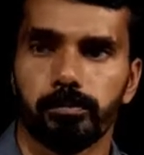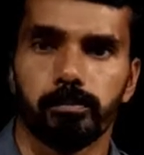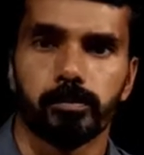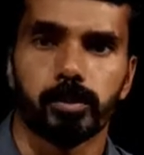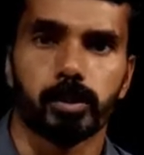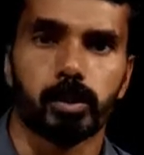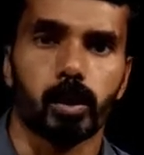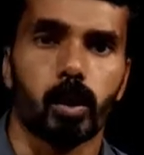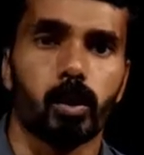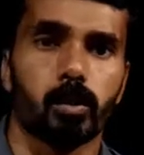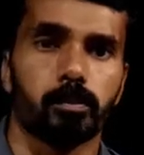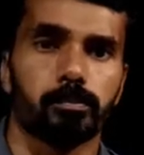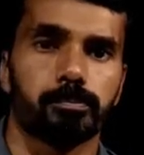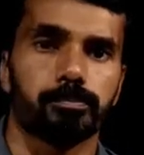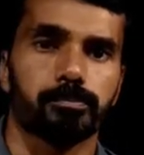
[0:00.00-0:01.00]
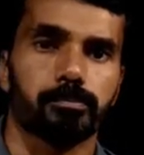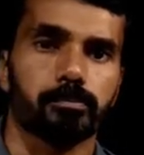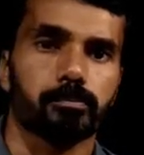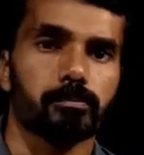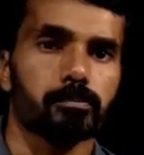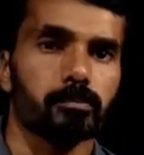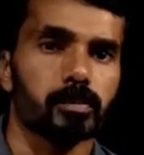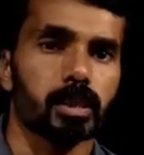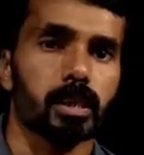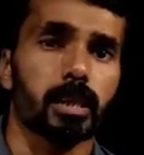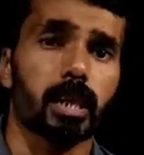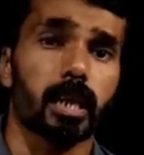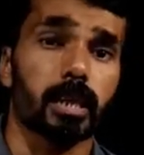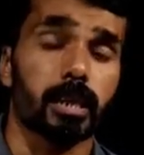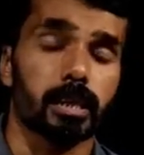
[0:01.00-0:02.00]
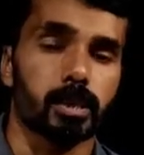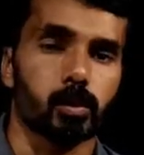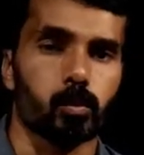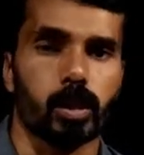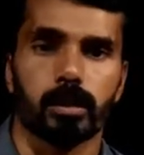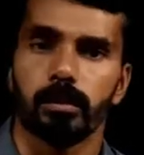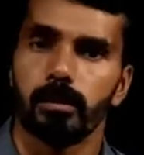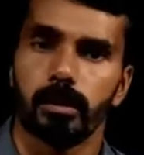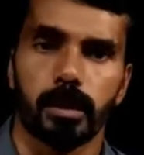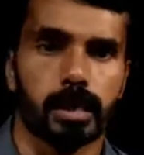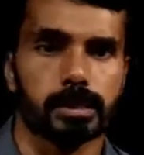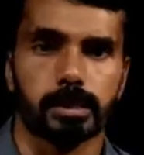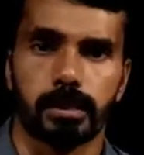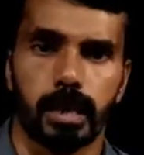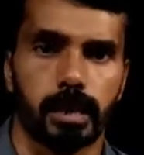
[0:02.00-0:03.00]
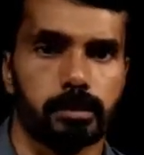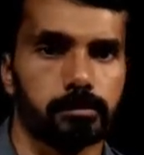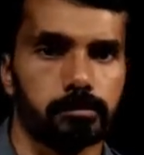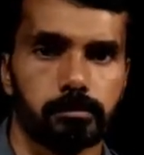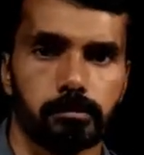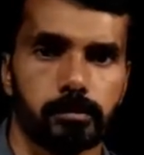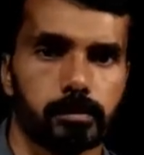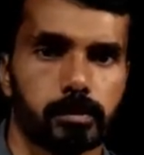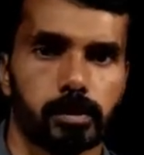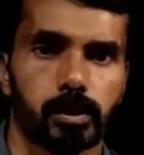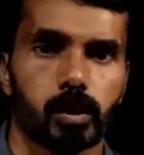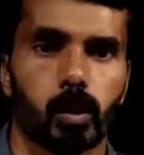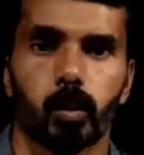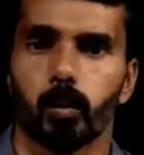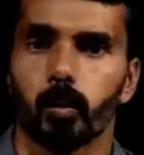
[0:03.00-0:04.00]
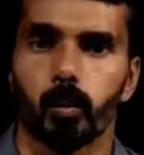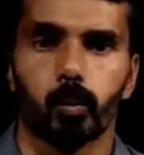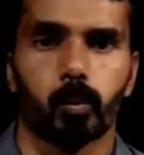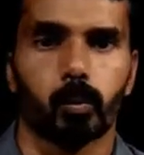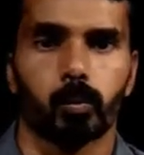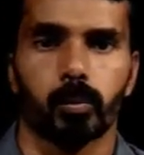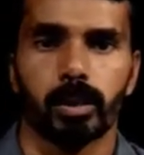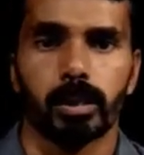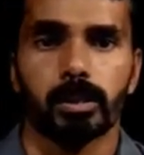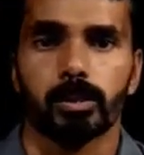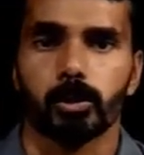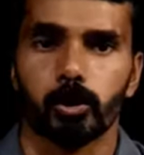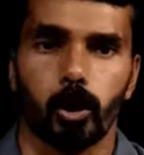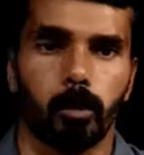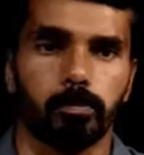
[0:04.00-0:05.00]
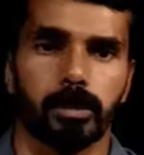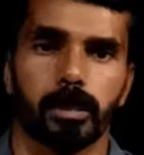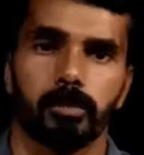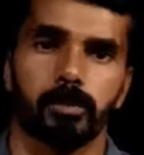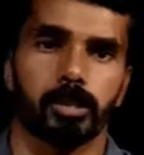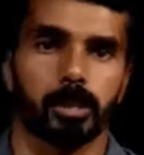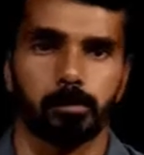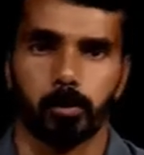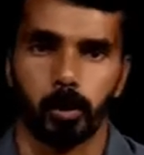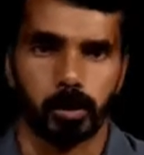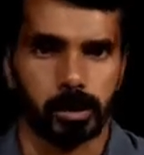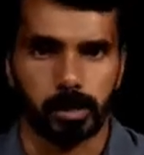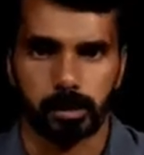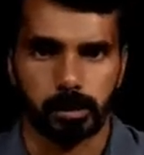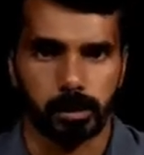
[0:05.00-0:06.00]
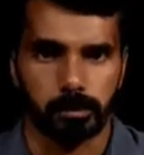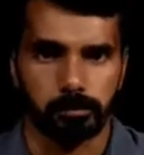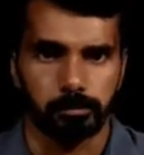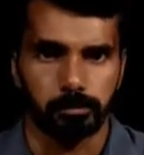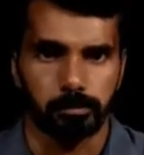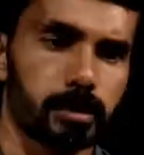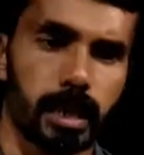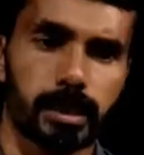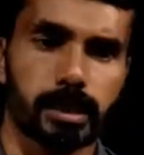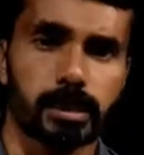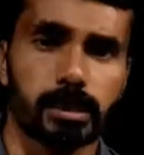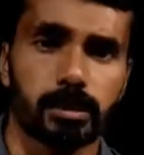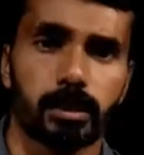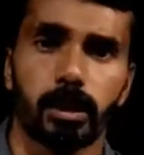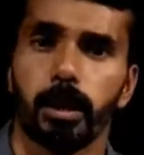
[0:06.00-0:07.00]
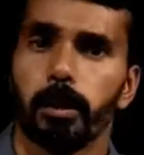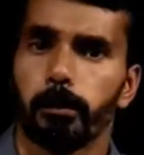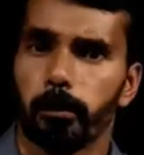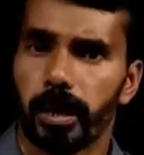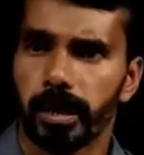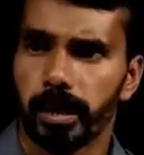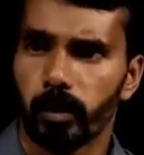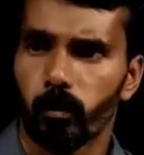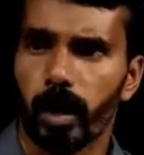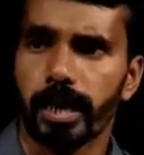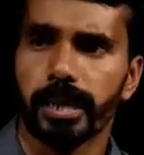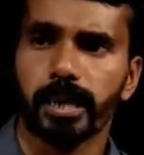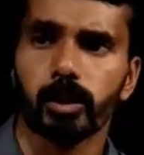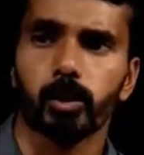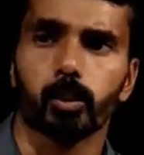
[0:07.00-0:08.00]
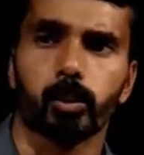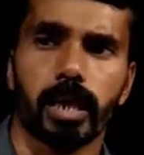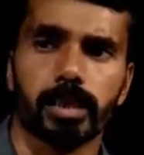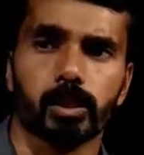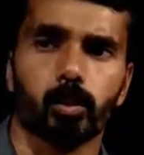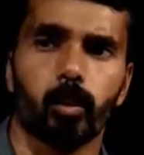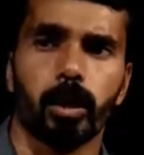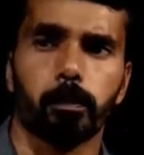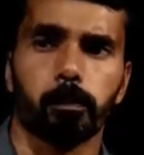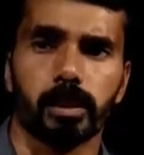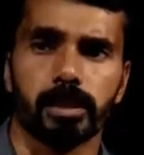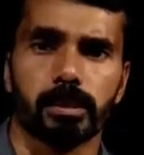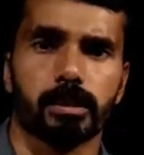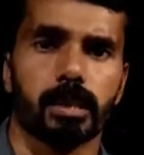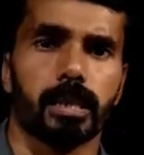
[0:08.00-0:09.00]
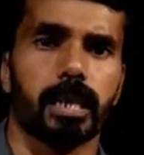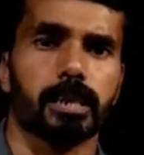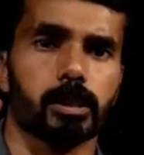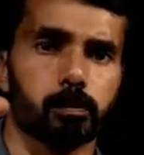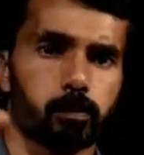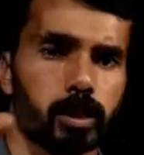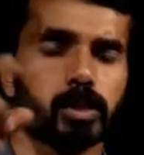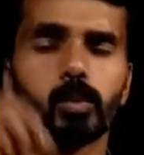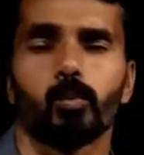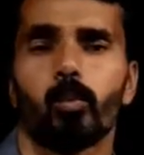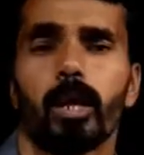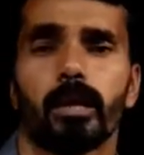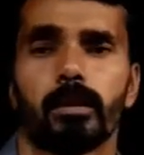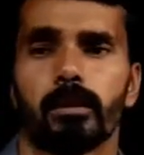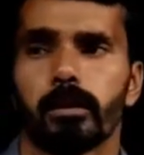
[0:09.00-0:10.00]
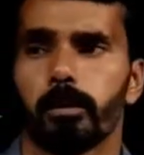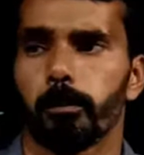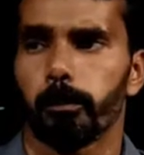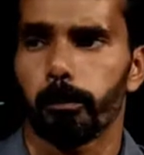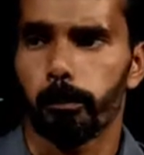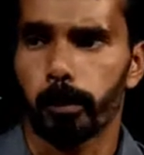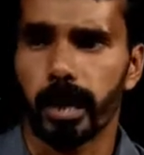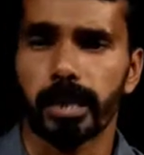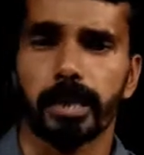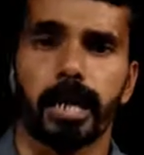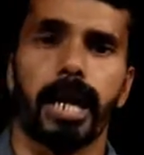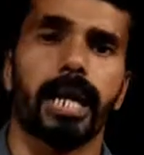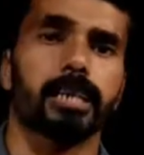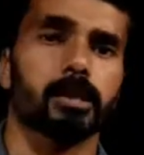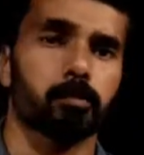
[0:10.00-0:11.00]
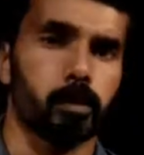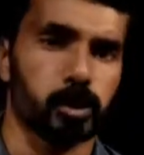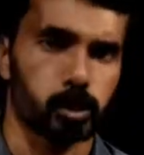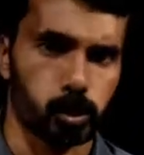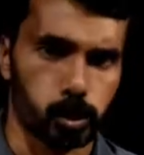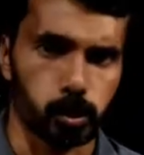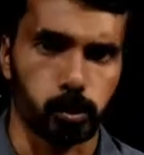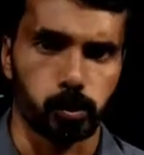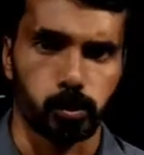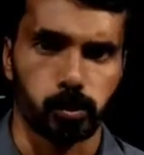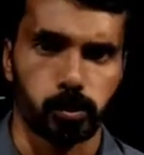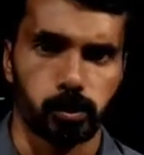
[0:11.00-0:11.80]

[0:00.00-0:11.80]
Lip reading: So here it is 1, less than. So we stop the division process there. That is, by dividing 2x square plus 3x plus 1 by x plus 2,